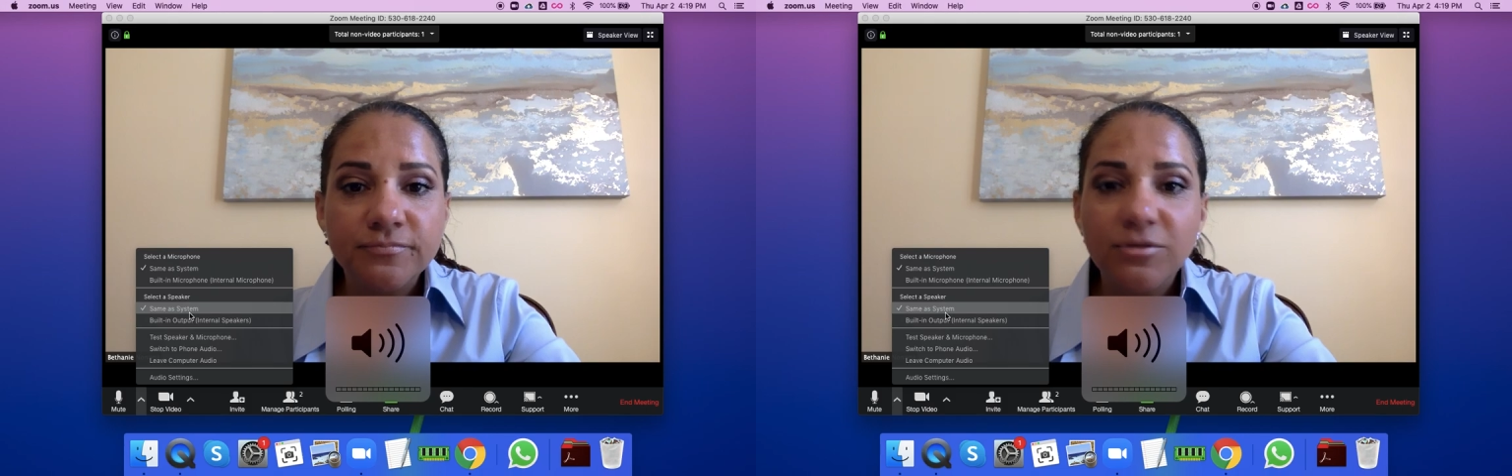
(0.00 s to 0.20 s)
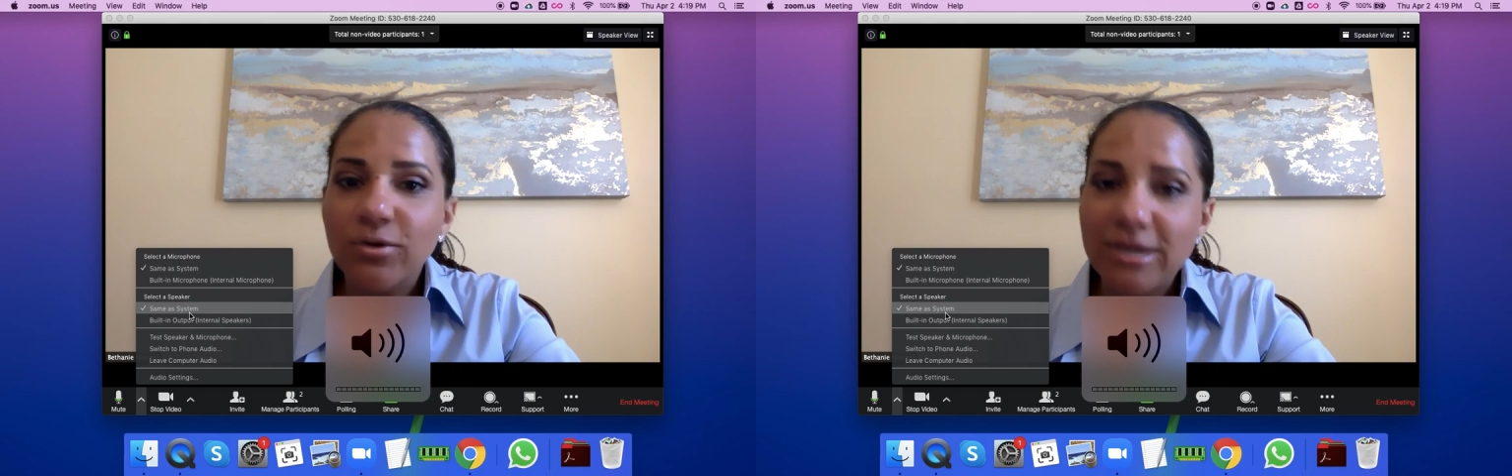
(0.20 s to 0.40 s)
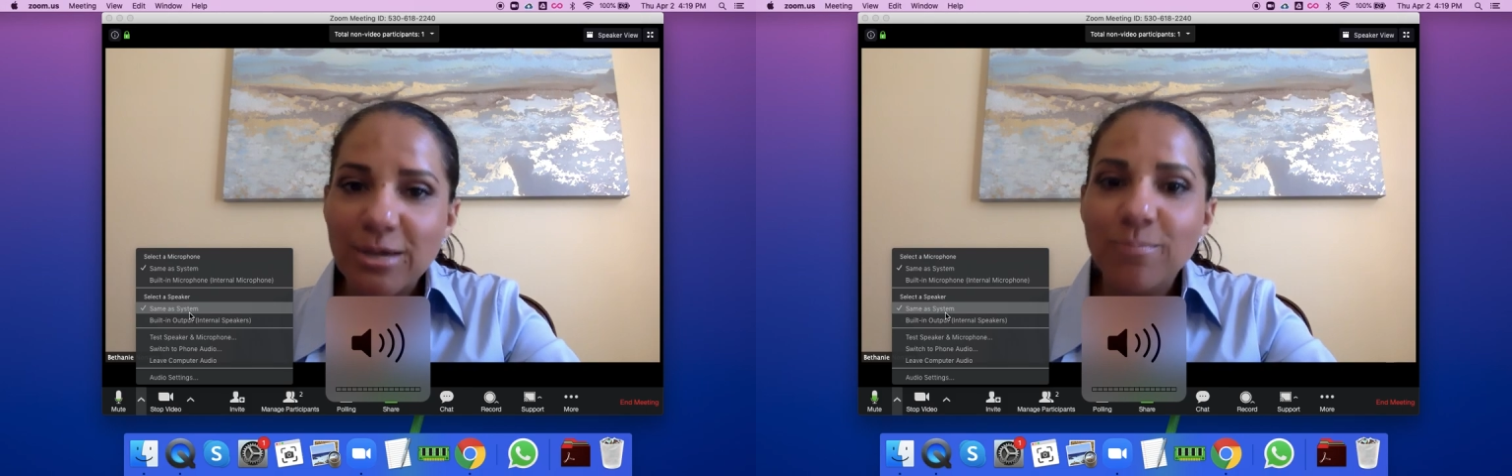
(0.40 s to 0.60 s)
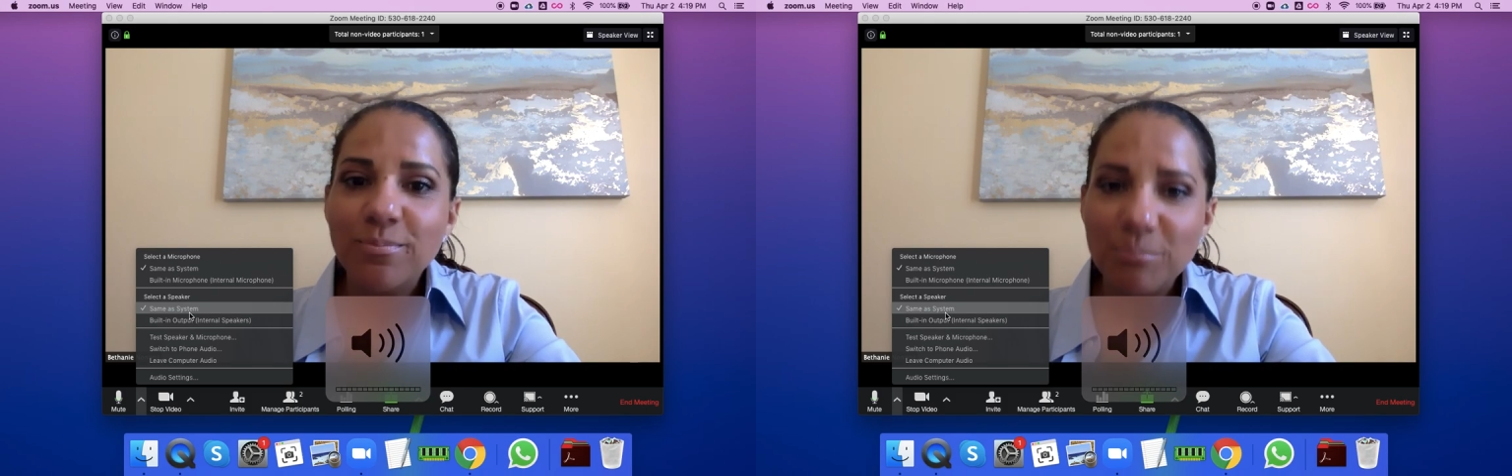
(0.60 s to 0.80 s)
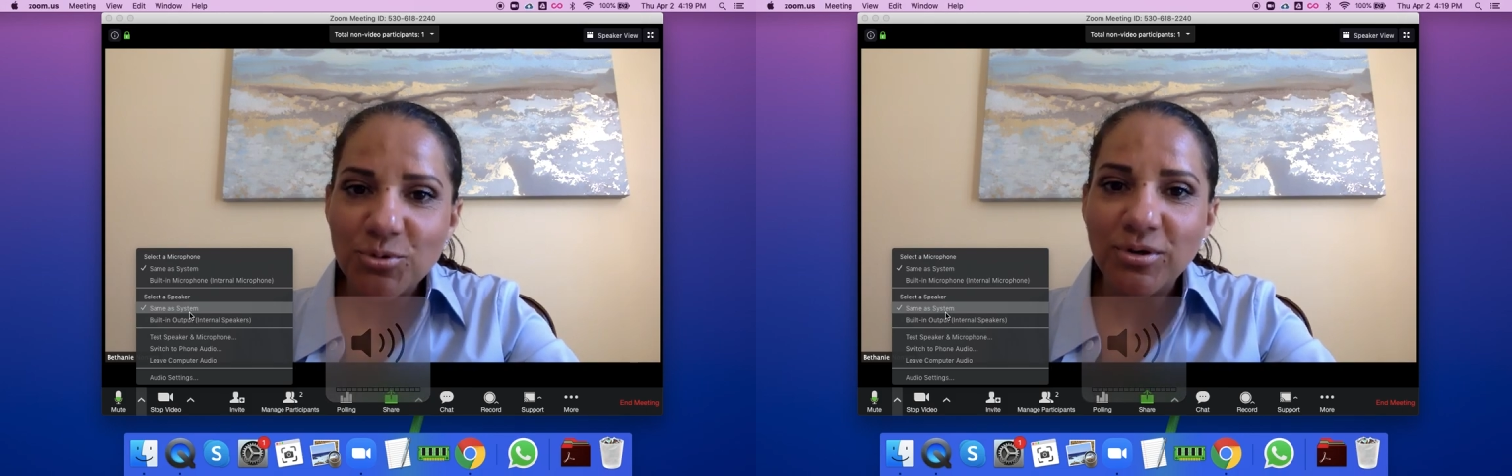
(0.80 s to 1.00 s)
do I keep
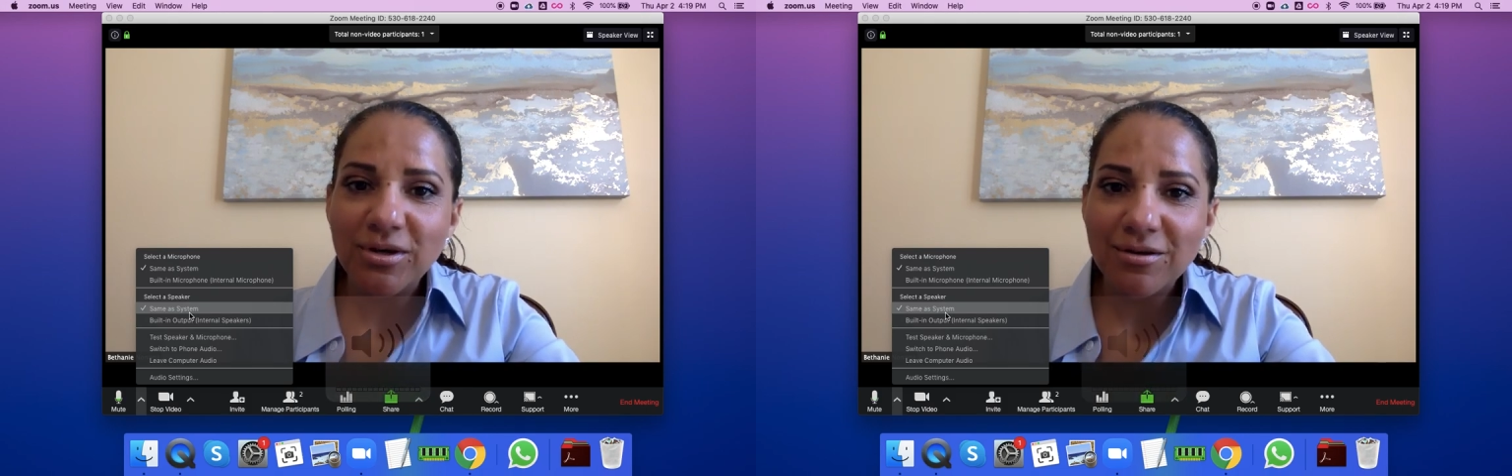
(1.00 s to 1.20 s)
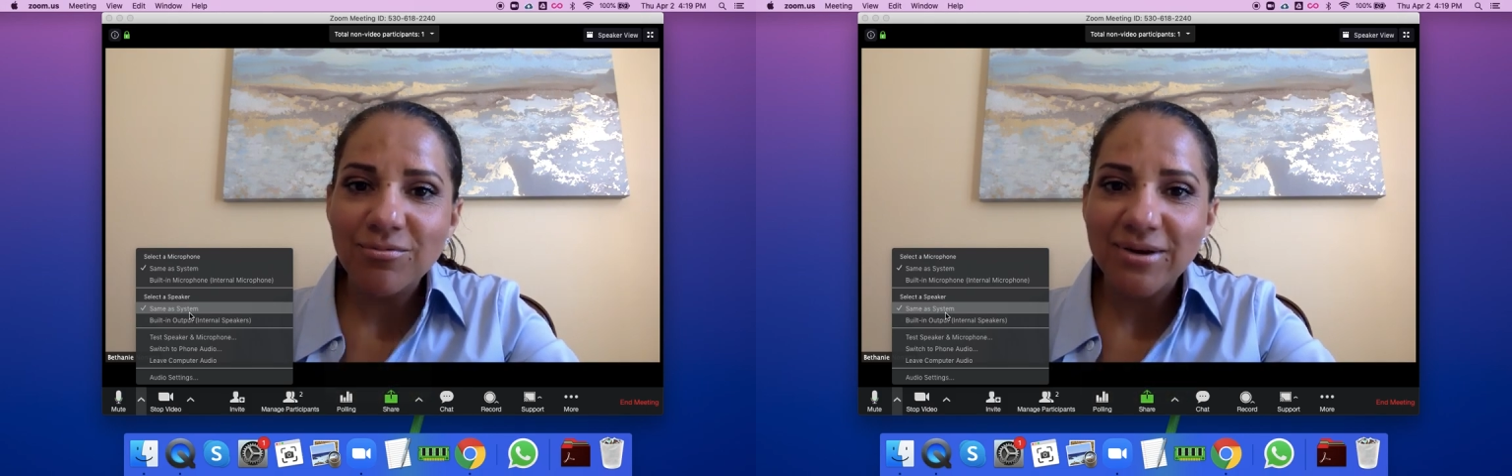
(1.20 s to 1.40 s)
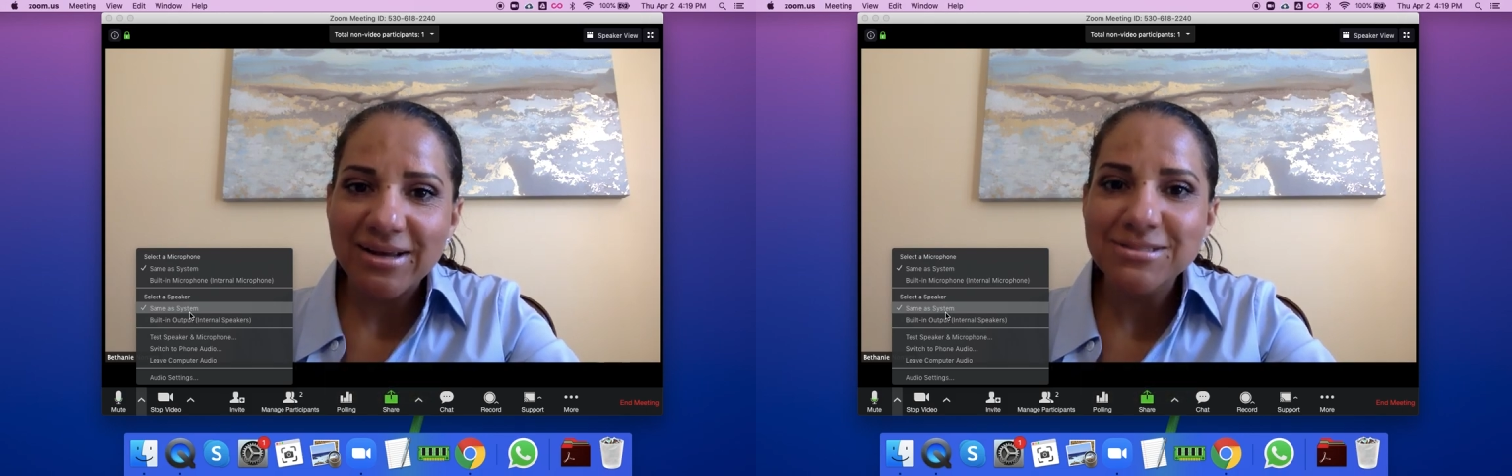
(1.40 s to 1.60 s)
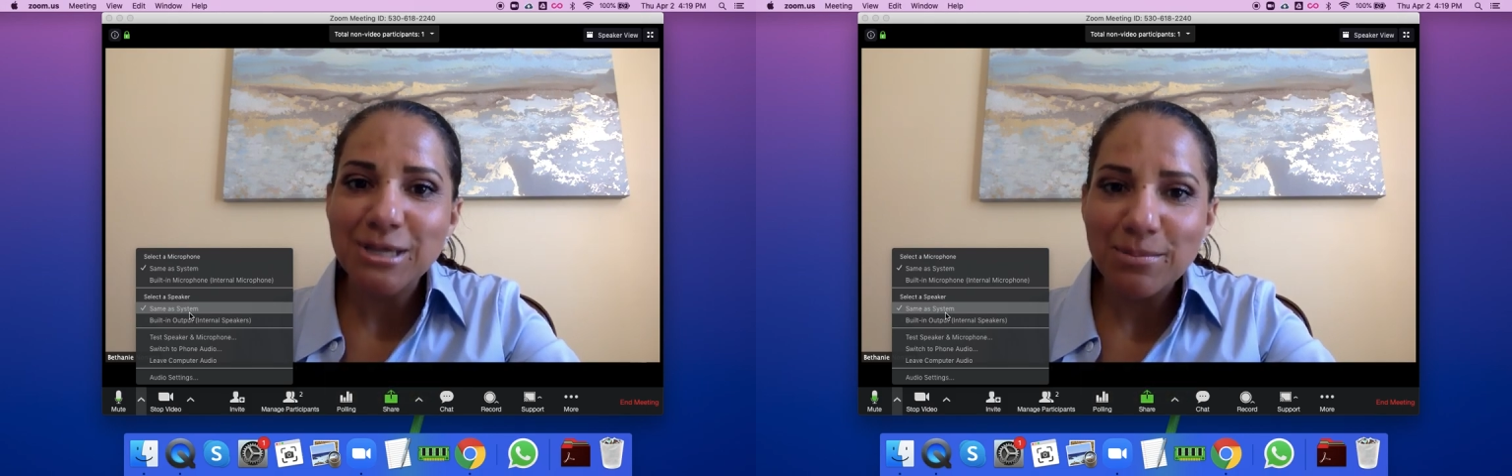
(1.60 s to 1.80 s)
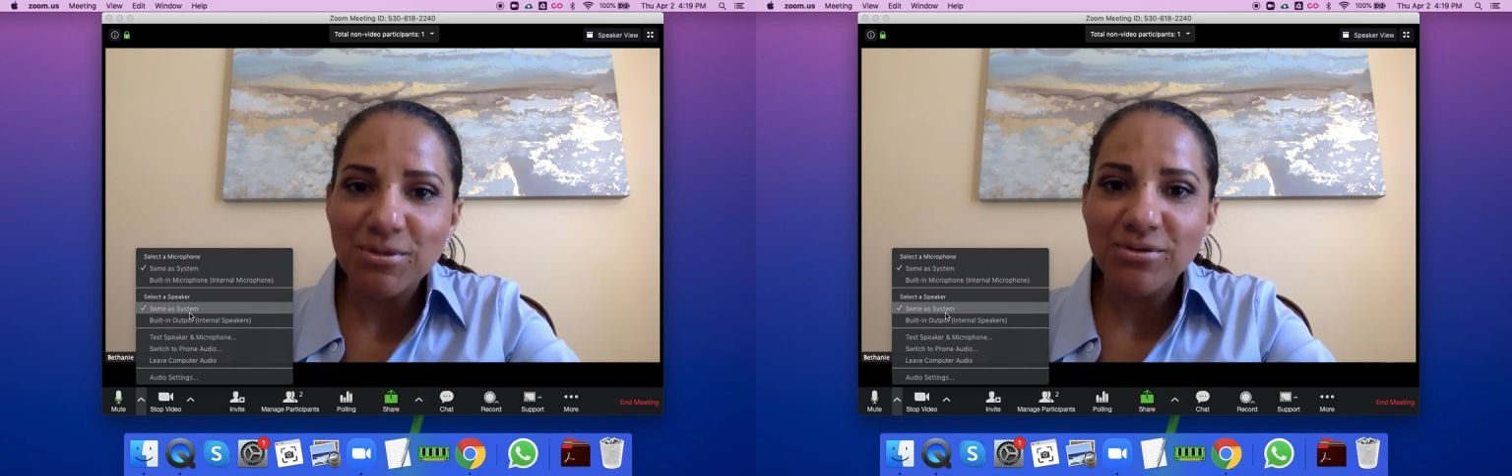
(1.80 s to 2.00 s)
muting when I say
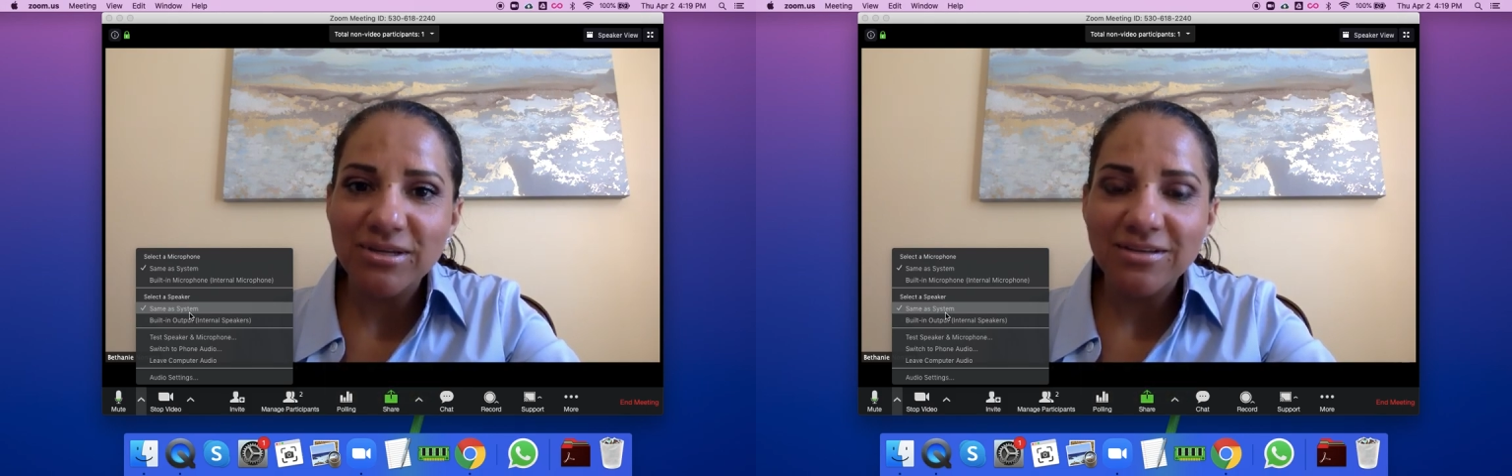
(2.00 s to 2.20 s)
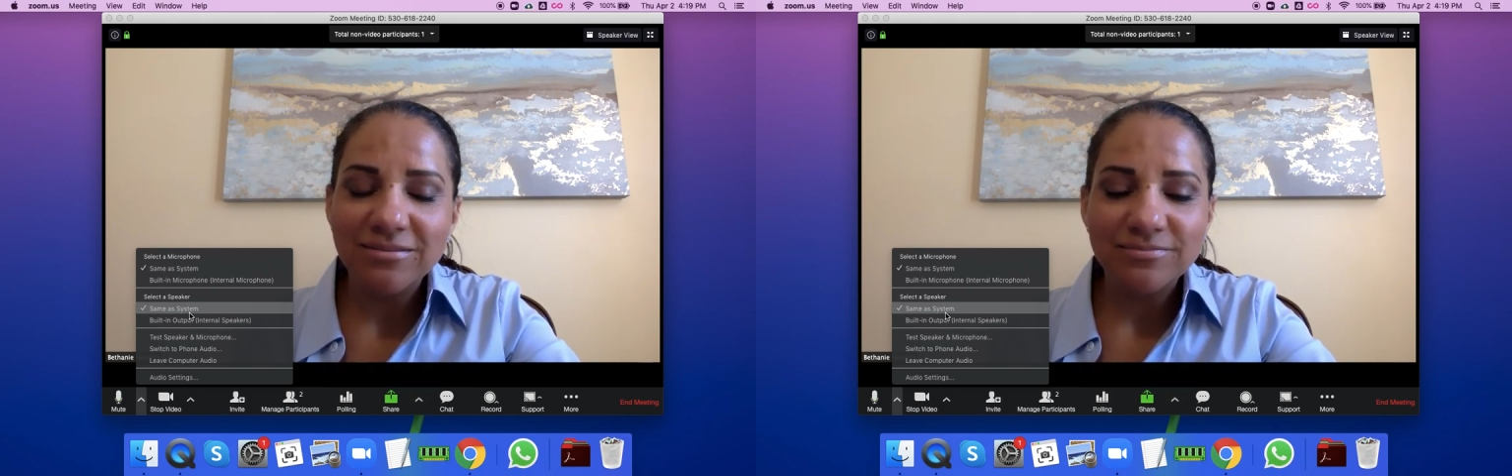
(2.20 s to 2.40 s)
muted?